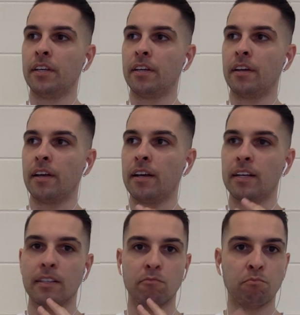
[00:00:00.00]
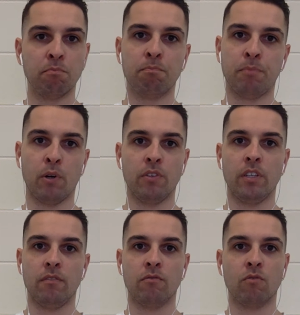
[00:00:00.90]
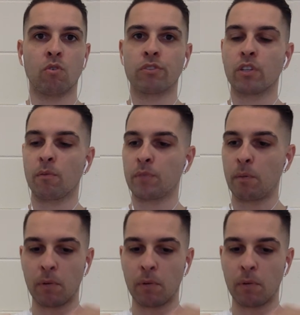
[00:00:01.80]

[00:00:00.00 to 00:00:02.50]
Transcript: then burn it or something.